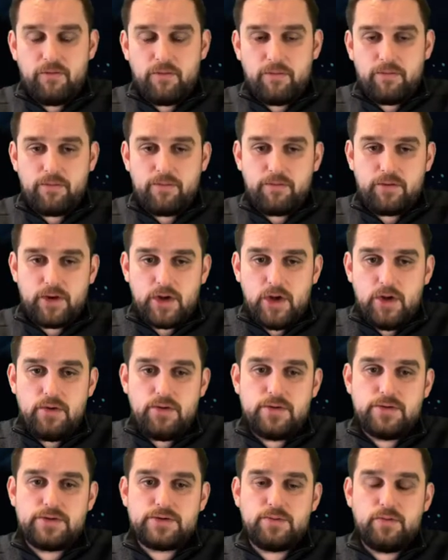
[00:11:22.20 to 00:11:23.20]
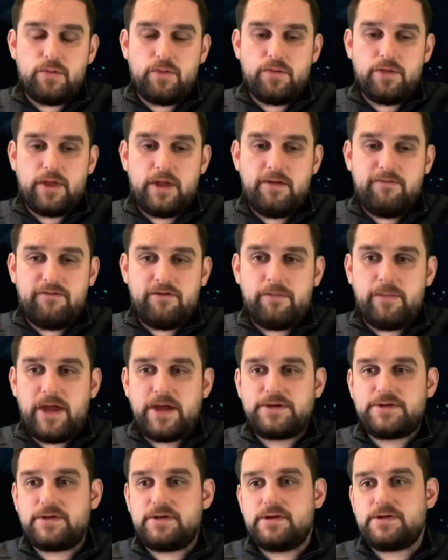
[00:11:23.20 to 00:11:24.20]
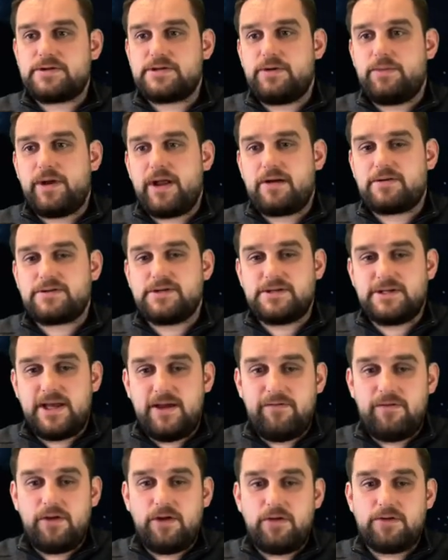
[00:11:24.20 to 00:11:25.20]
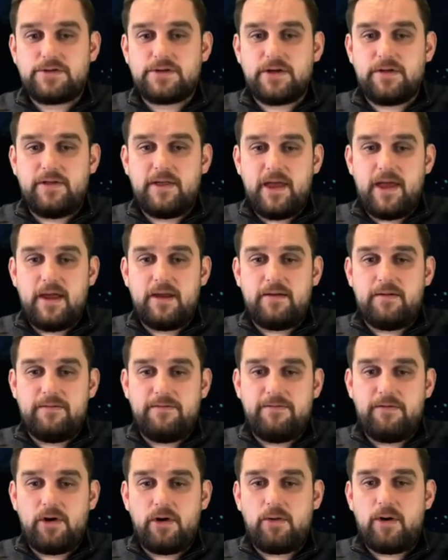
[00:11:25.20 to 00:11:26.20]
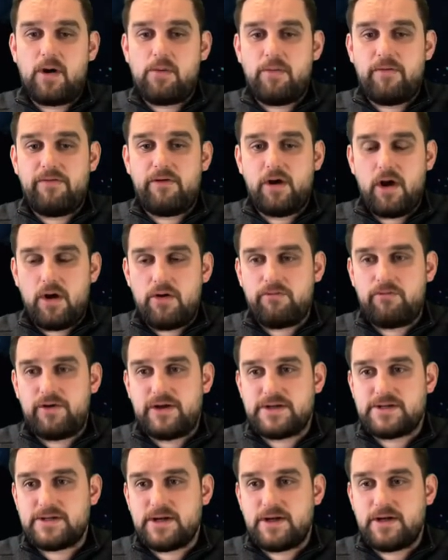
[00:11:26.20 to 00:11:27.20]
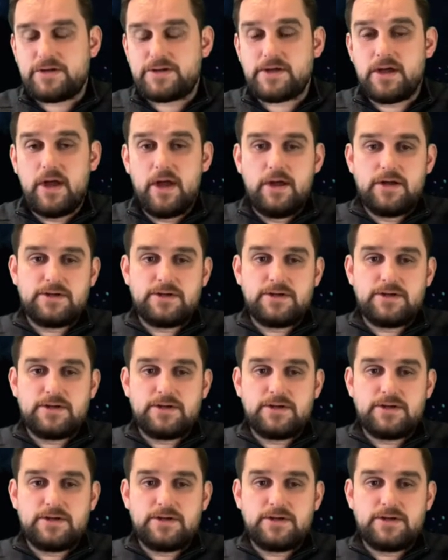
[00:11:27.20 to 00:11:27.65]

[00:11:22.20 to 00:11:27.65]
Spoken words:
use the information that someone else has given you to then follow up with your own research.